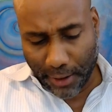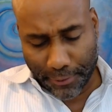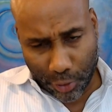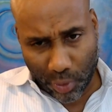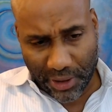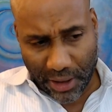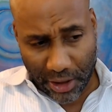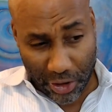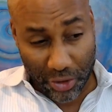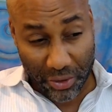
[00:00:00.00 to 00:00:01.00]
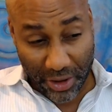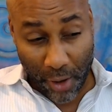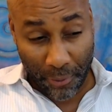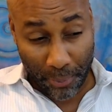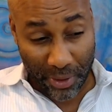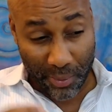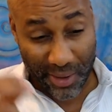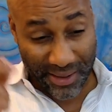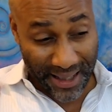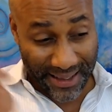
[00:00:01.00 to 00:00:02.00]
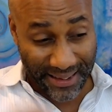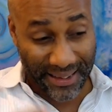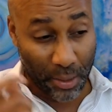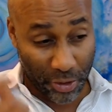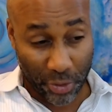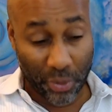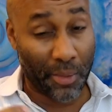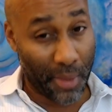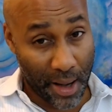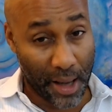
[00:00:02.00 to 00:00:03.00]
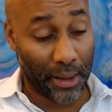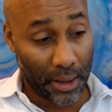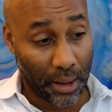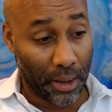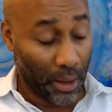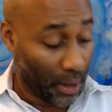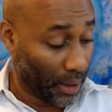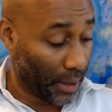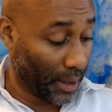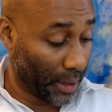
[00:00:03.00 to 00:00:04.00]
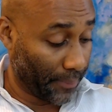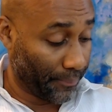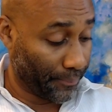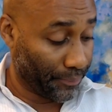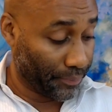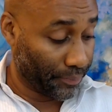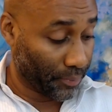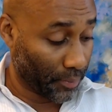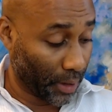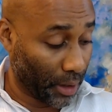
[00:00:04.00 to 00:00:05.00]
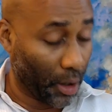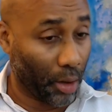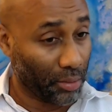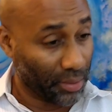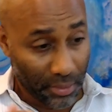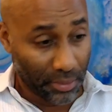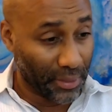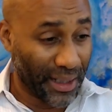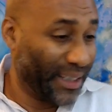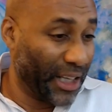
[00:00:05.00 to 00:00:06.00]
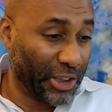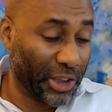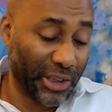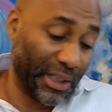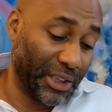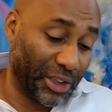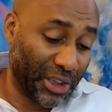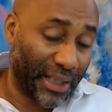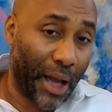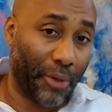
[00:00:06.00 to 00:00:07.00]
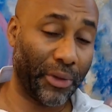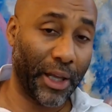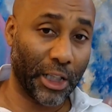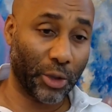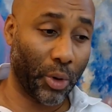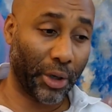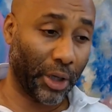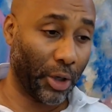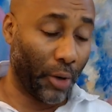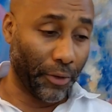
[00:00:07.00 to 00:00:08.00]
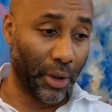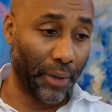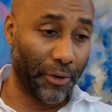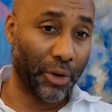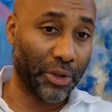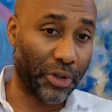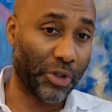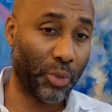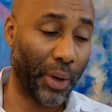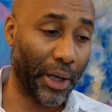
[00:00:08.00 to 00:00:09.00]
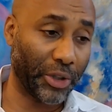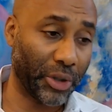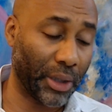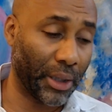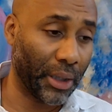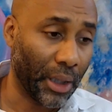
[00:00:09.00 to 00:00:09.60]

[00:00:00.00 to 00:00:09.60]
swords energy yourself and pretty much kind of say what's on your mind. Um, you know, it, it's just it's just how things work. You know, if you're if you're in a situation and